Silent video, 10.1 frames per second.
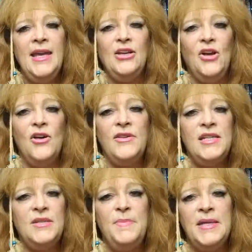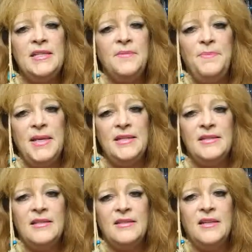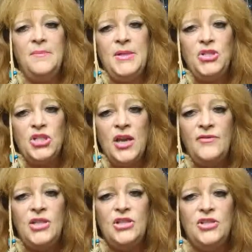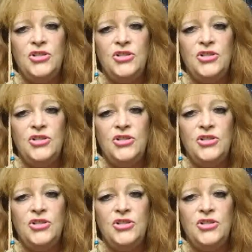and all these bits and pieces that have been shoved into